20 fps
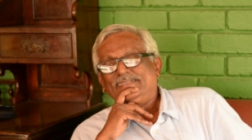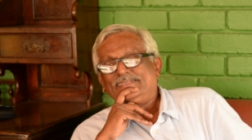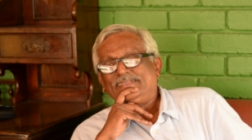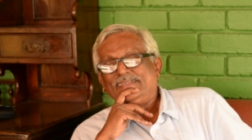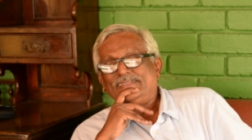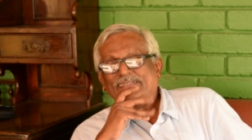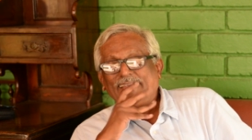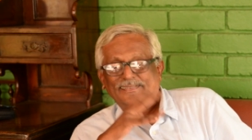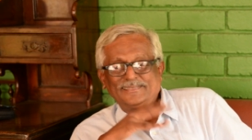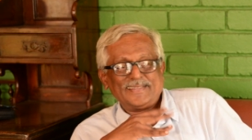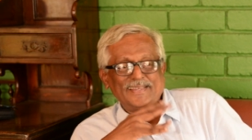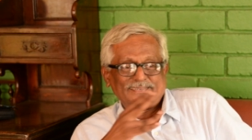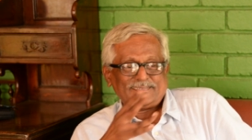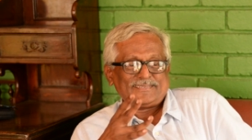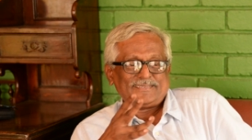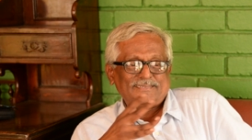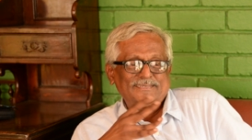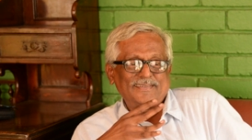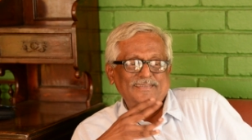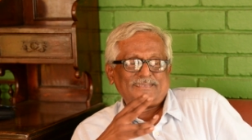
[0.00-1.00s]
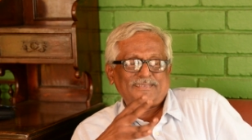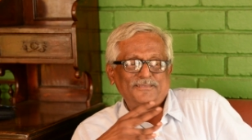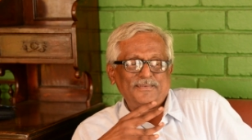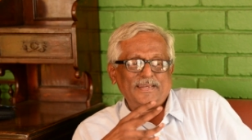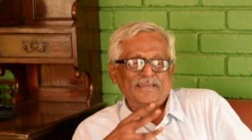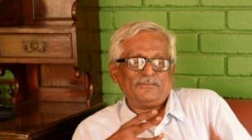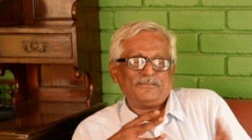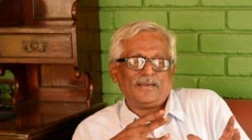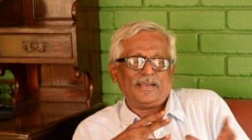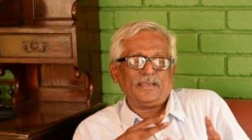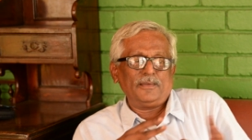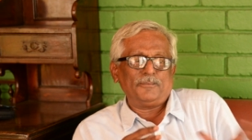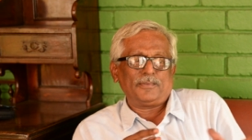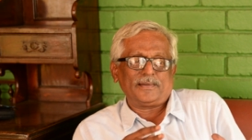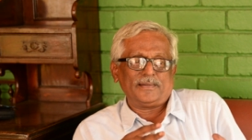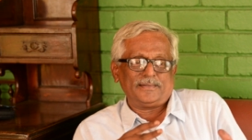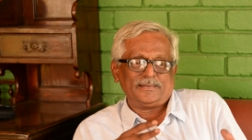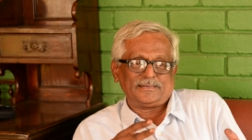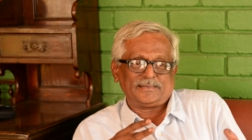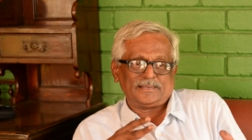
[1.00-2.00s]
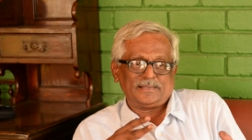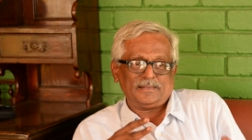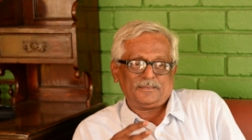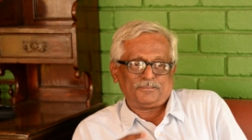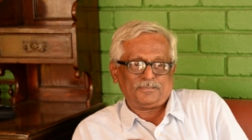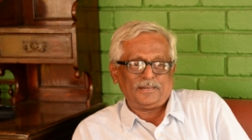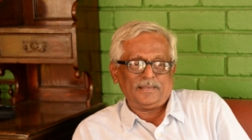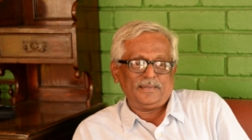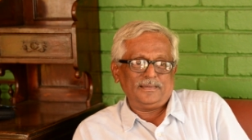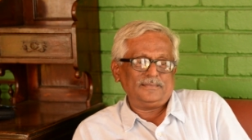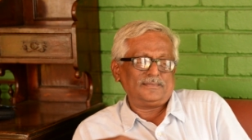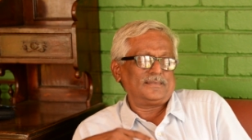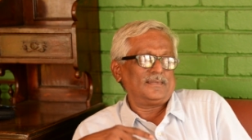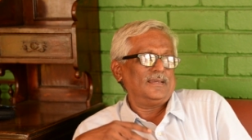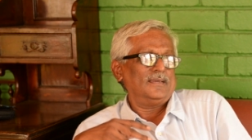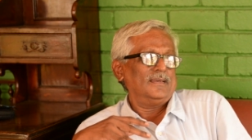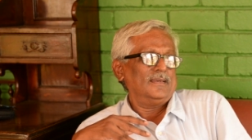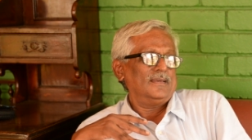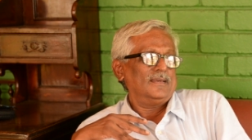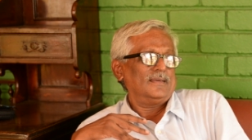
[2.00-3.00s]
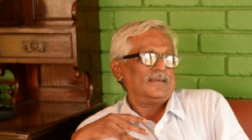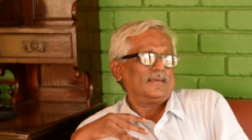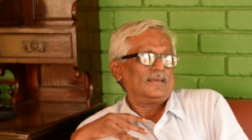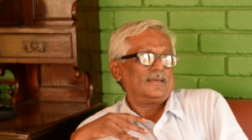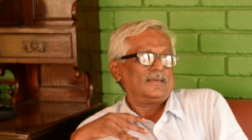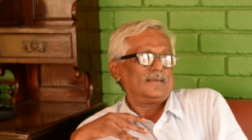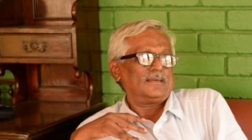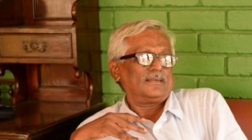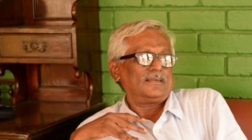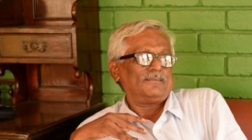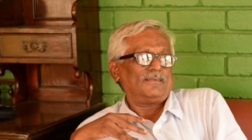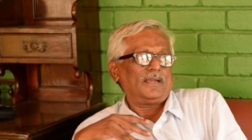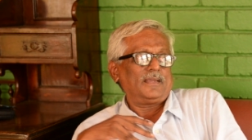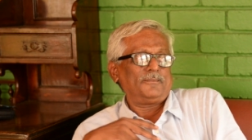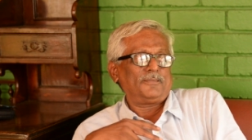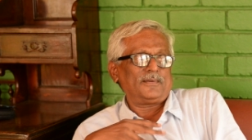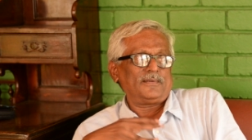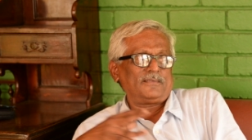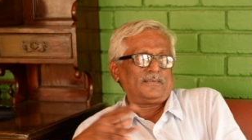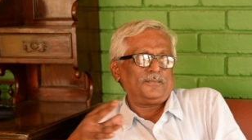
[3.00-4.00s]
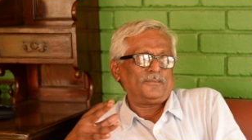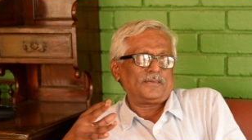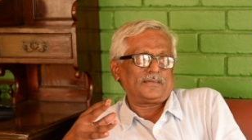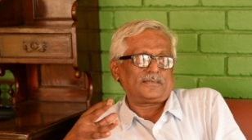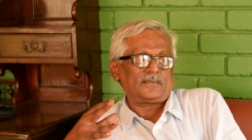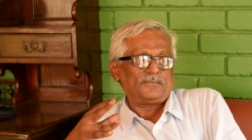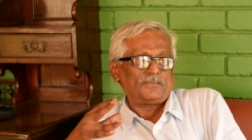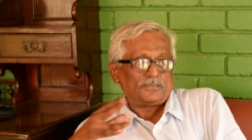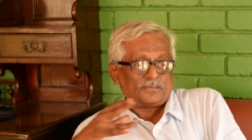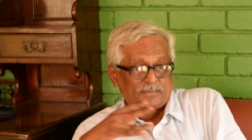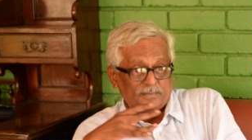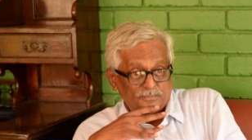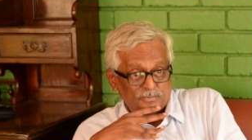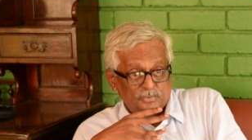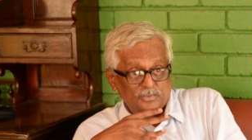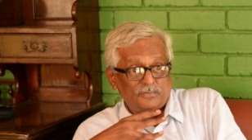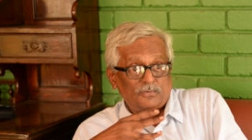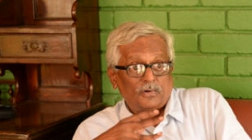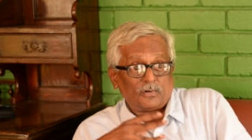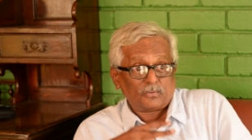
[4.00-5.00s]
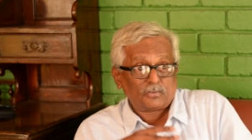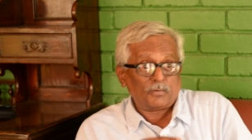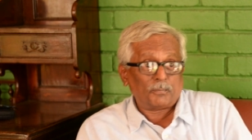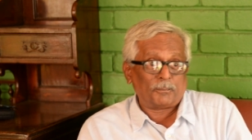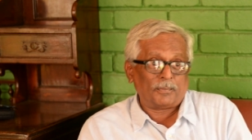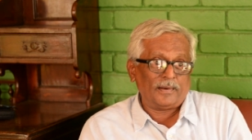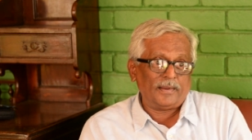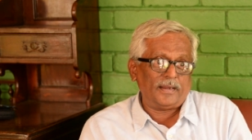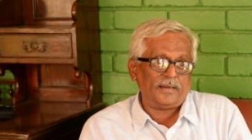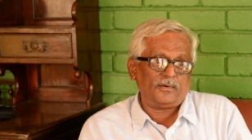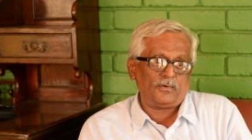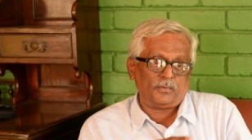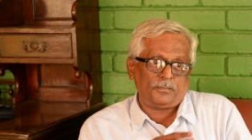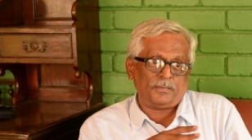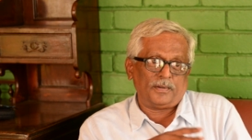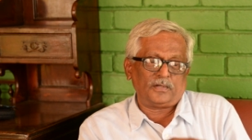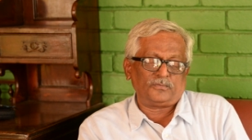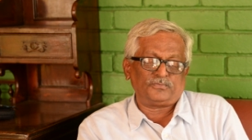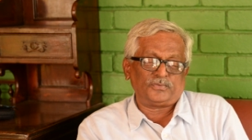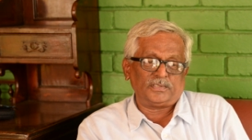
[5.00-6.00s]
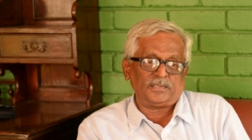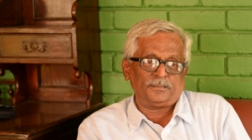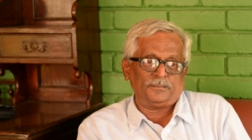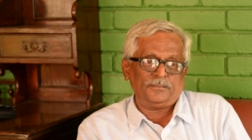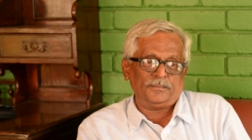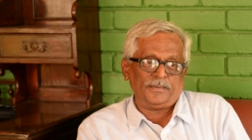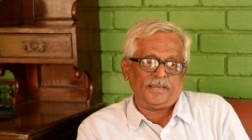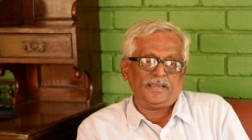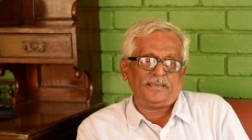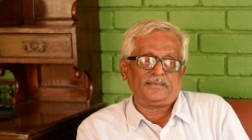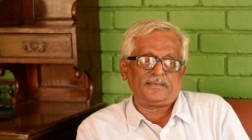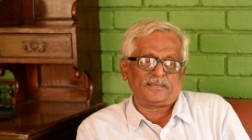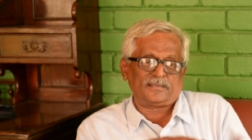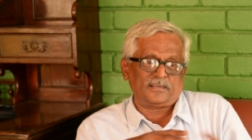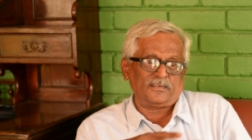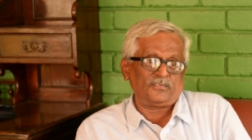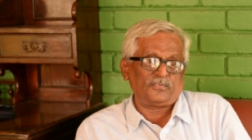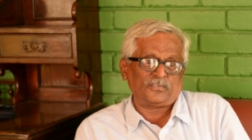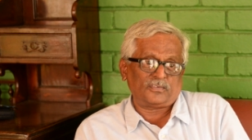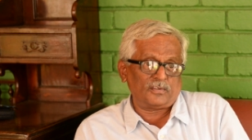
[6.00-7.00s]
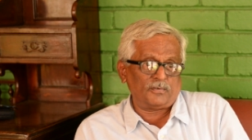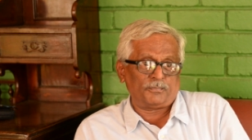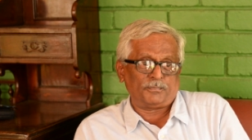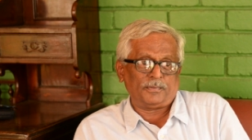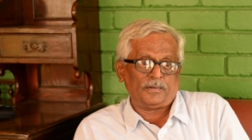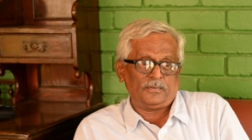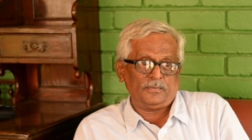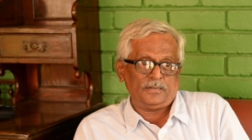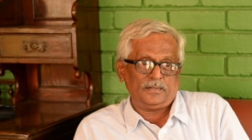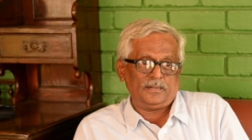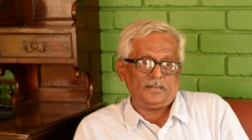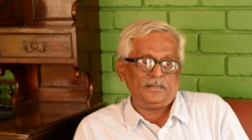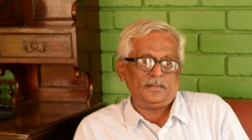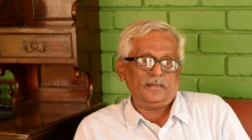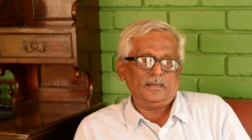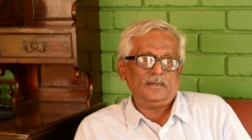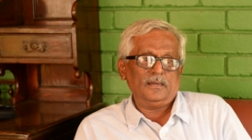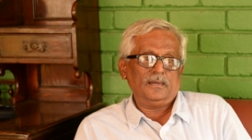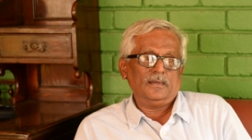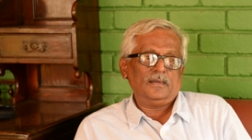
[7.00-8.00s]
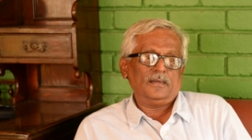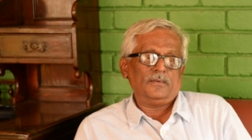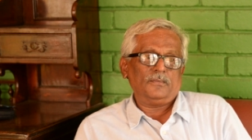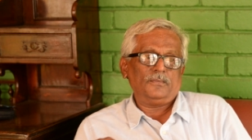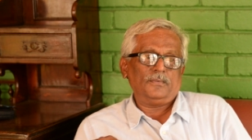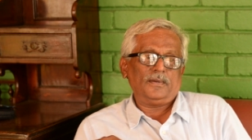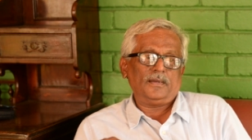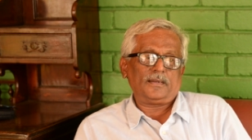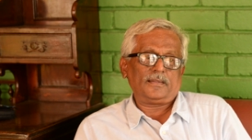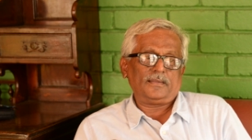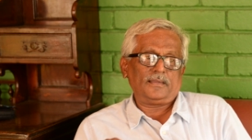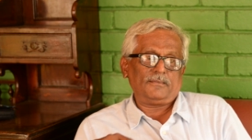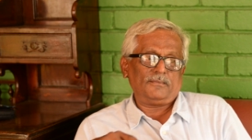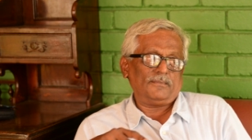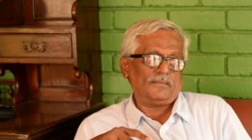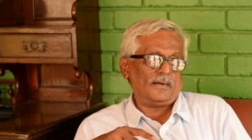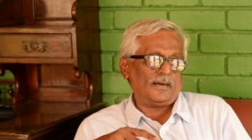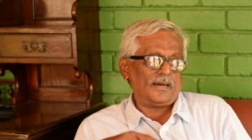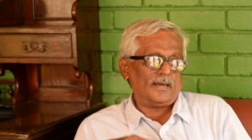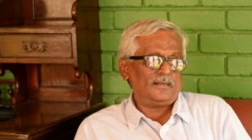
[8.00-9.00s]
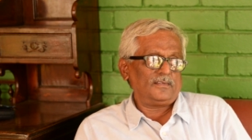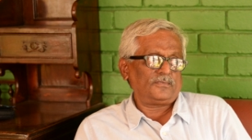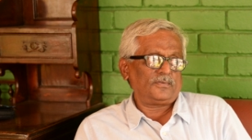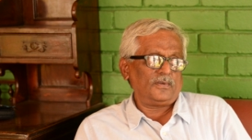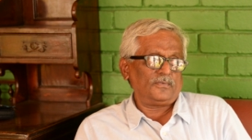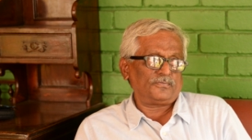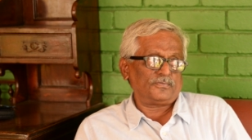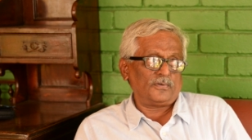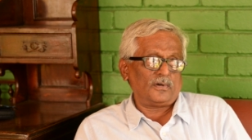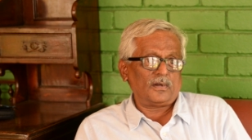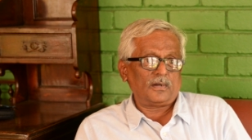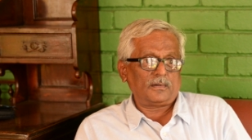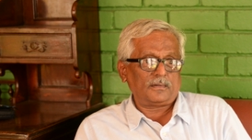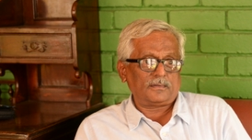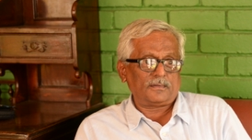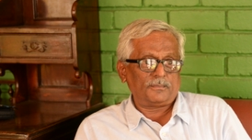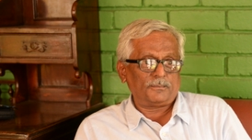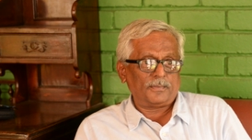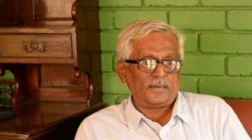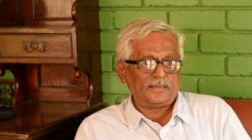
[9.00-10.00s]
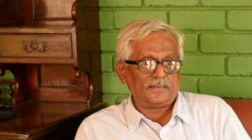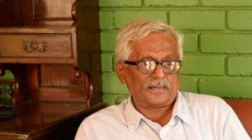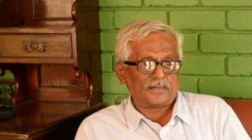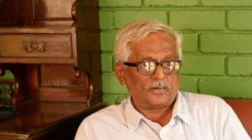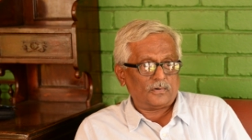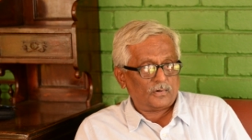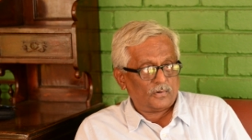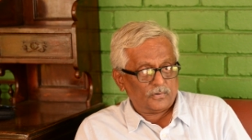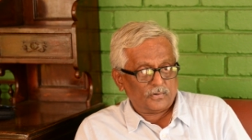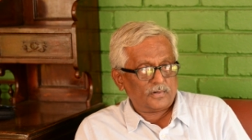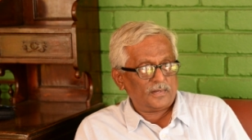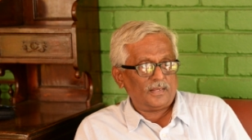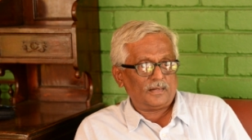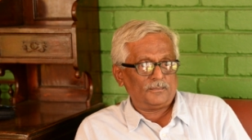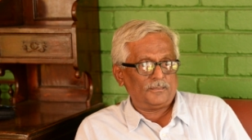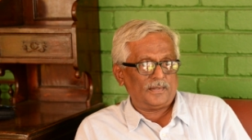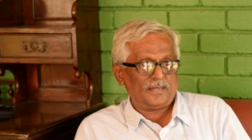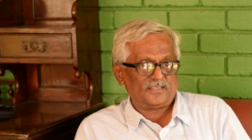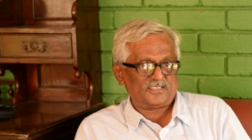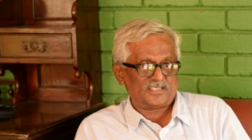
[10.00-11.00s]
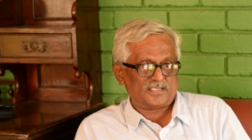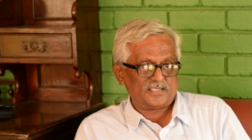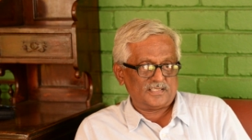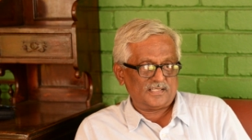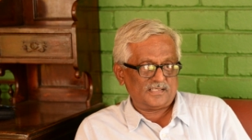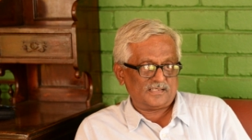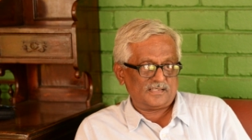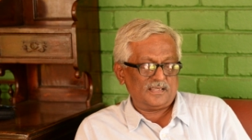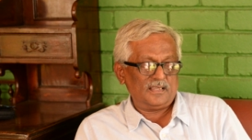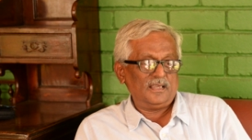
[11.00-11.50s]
That's a very vibrant place. The vibrancy seems to have also played out, but for the major shifts of power, where the wars were fought by the colonial masters,